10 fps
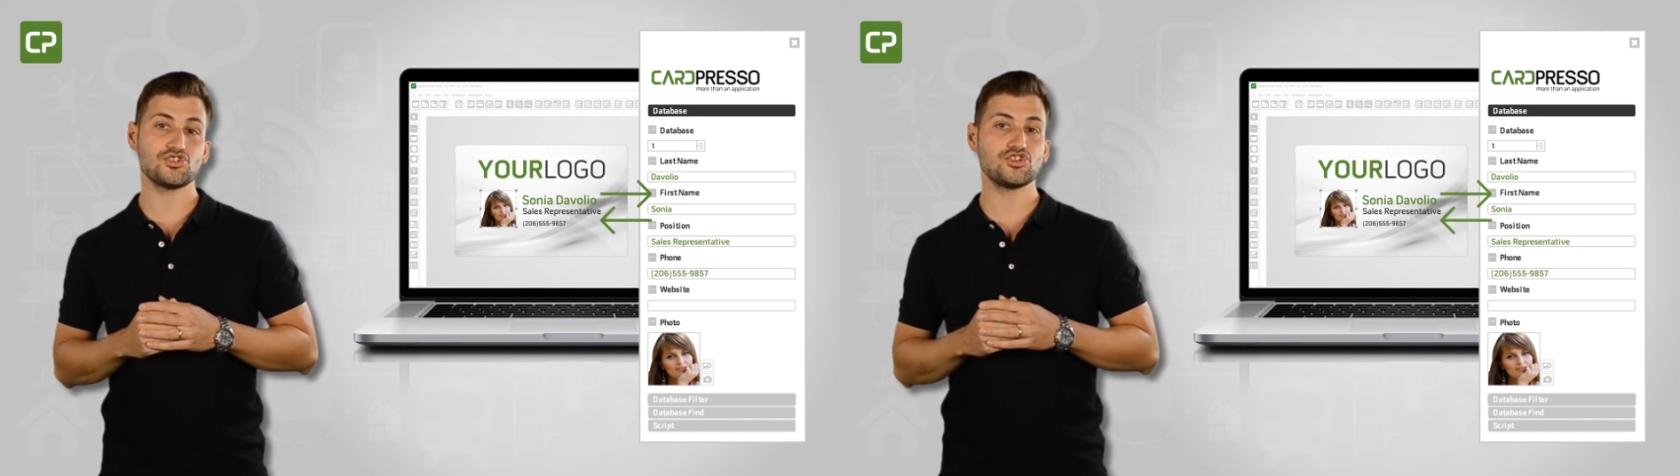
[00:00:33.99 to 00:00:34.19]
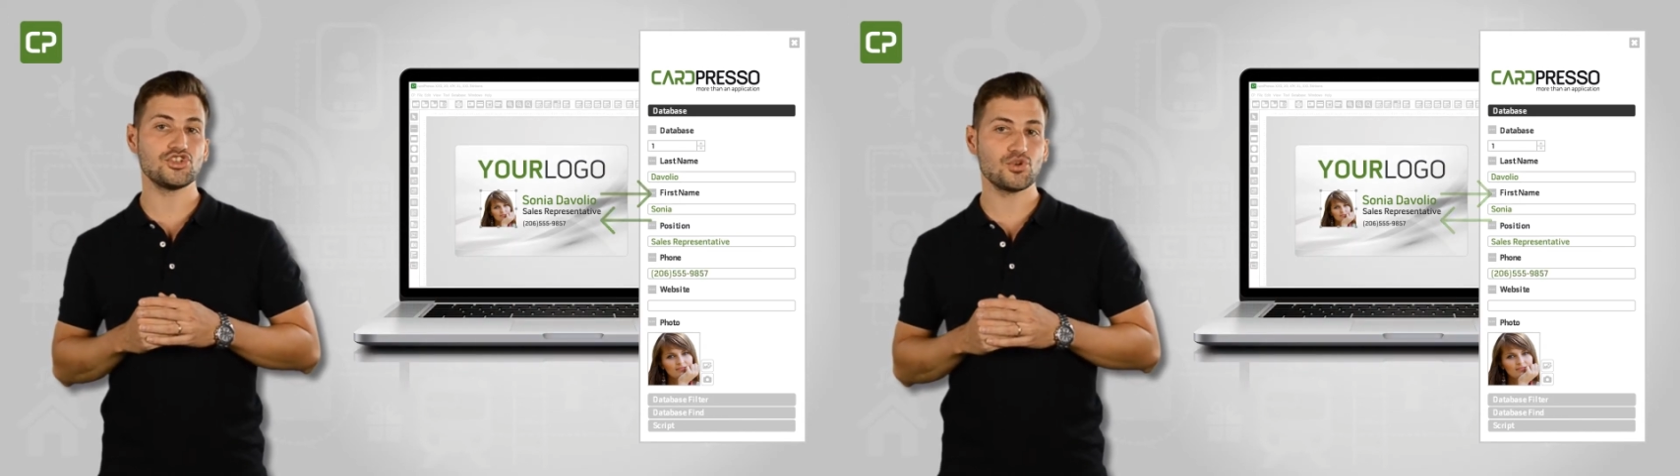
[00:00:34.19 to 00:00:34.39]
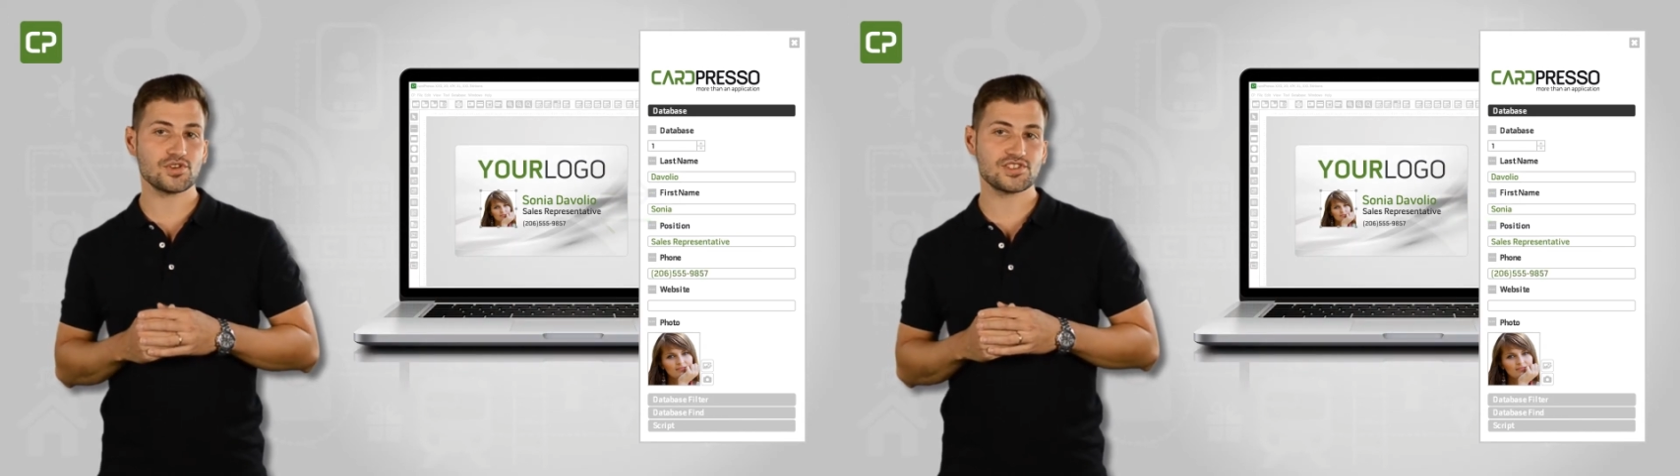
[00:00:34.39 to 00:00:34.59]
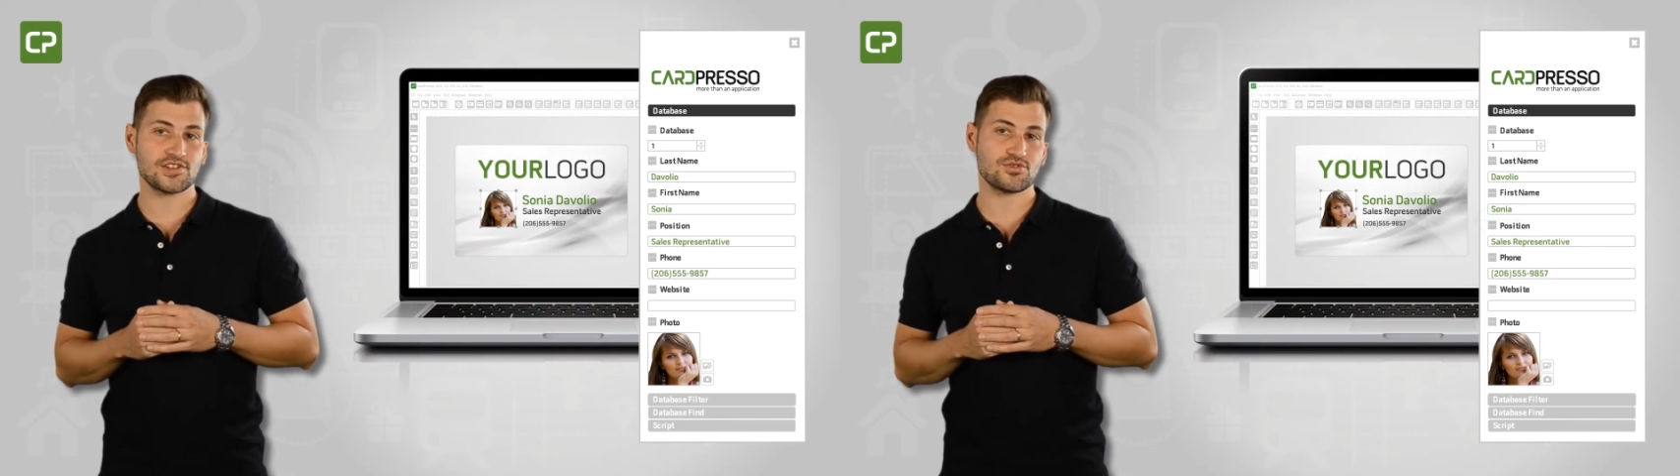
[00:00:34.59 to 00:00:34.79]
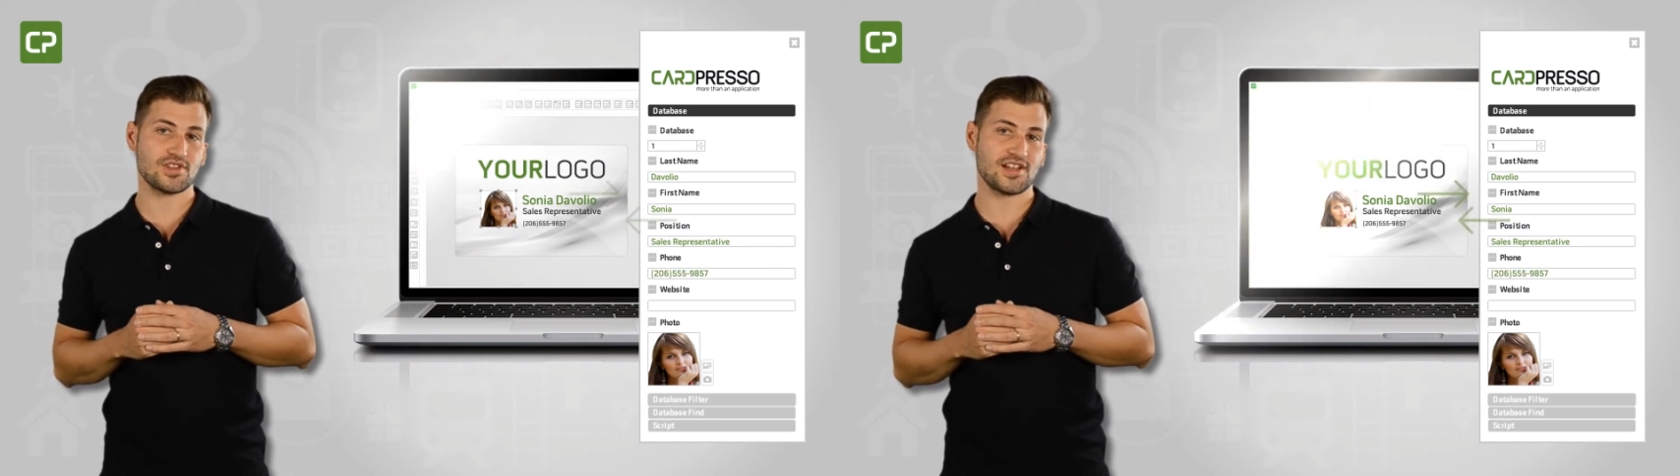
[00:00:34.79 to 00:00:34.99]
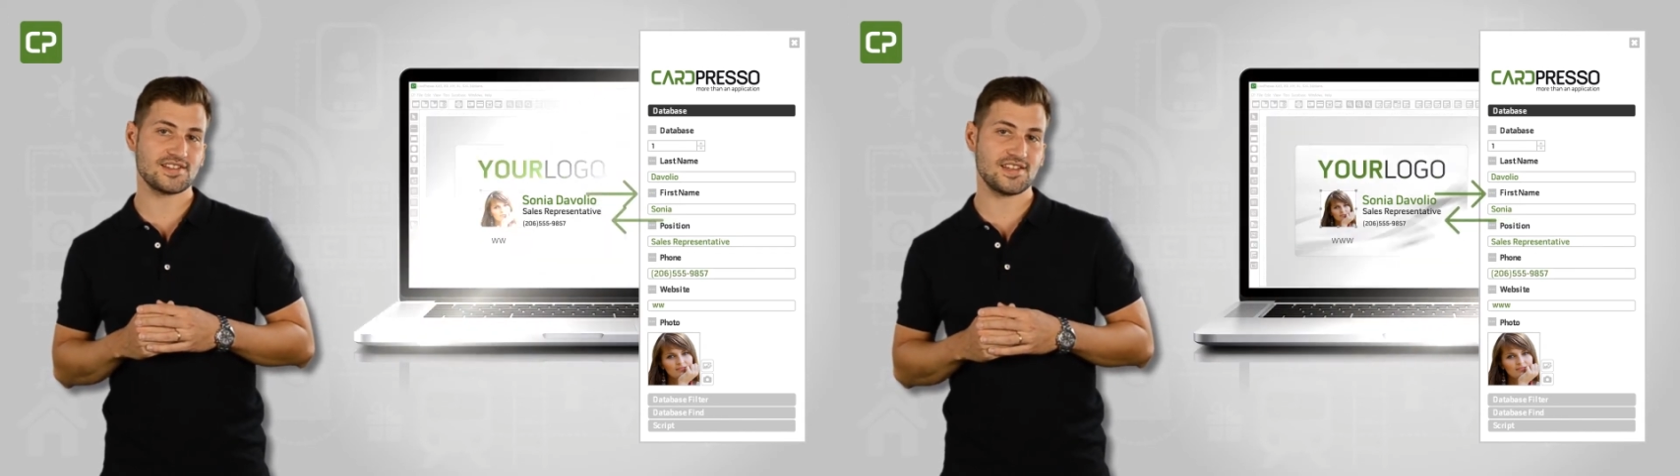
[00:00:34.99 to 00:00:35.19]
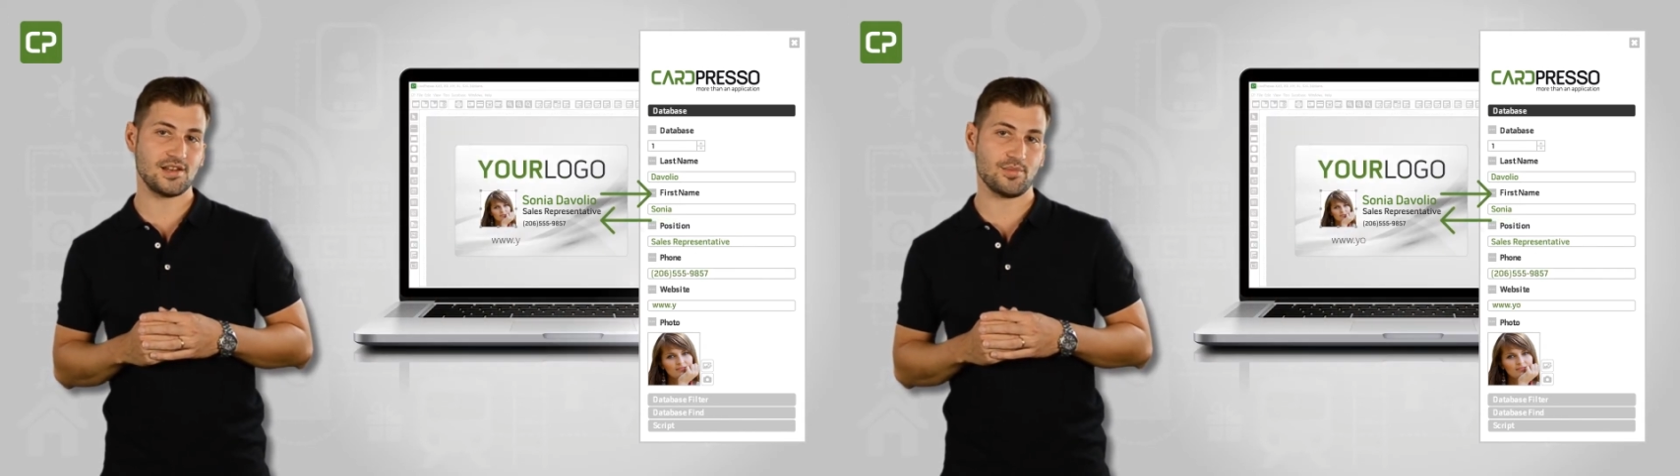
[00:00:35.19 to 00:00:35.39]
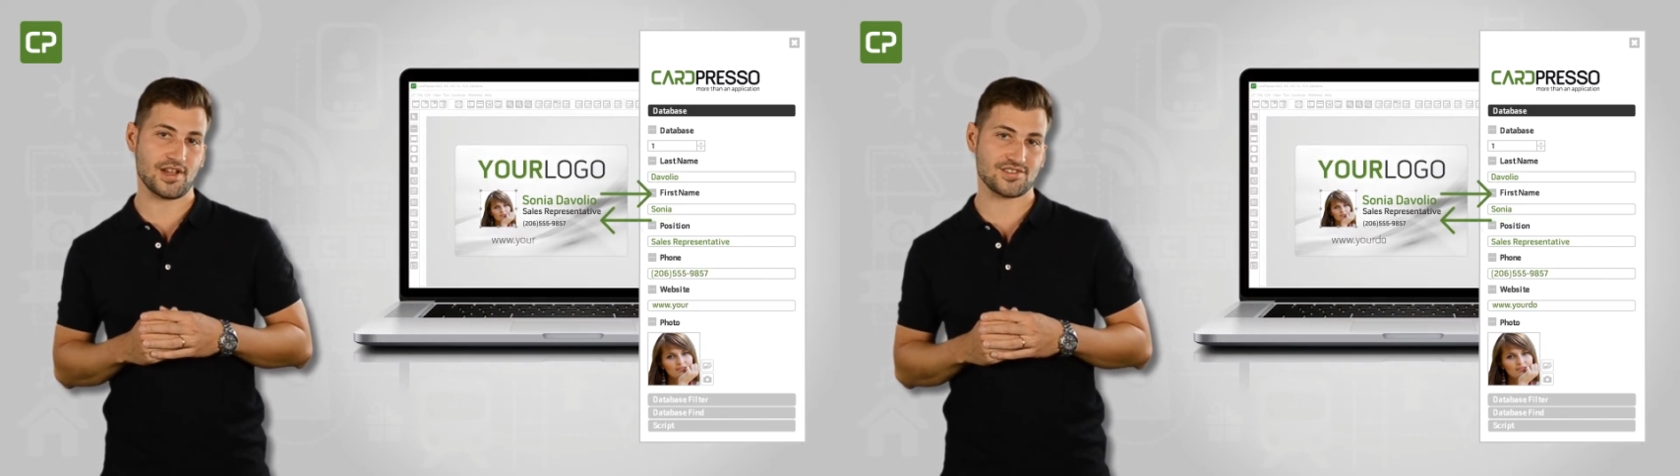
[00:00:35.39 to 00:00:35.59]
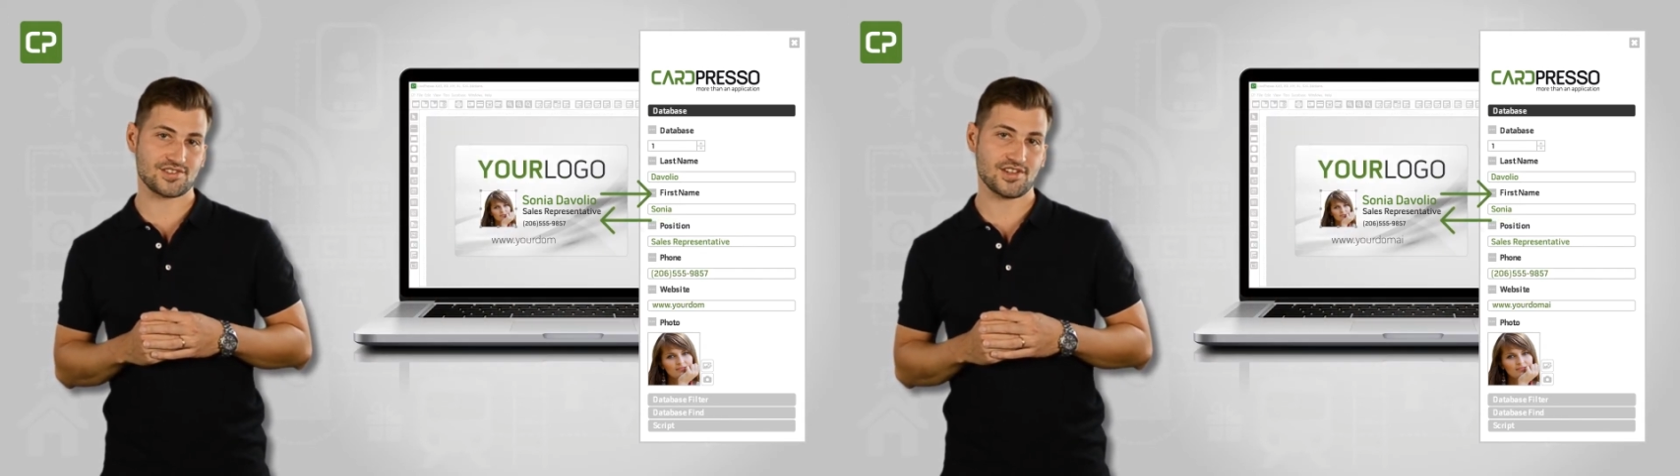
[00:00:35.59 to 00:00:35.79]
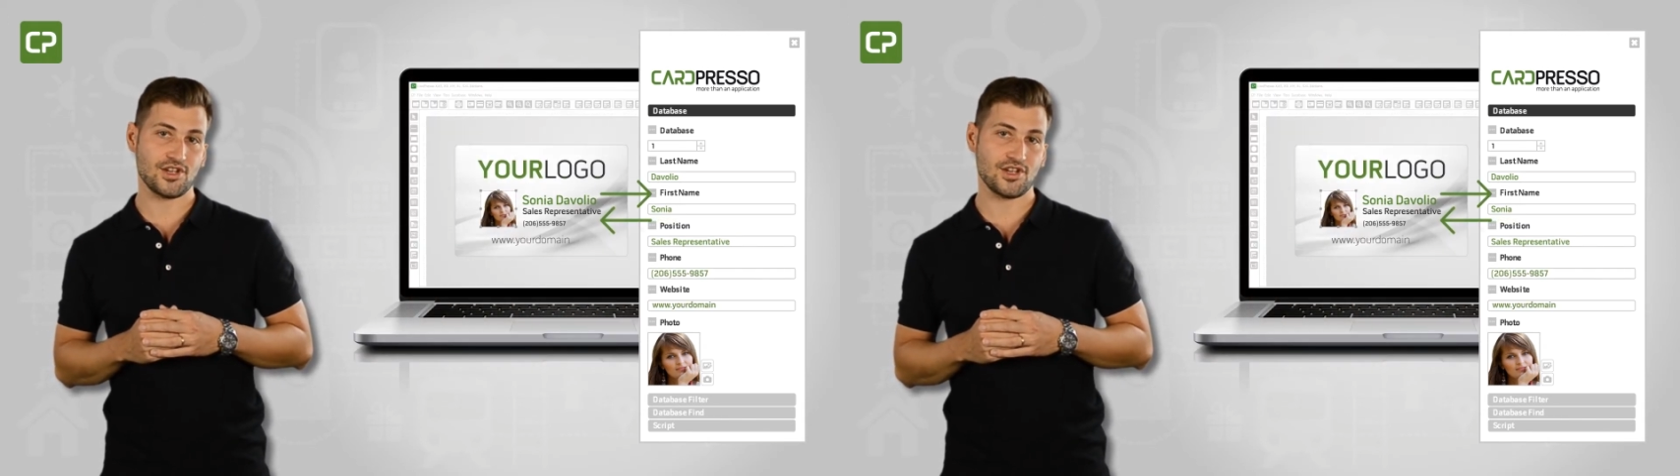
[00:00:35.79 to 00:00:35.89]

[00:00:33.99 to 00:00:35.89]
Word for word: to your centralized database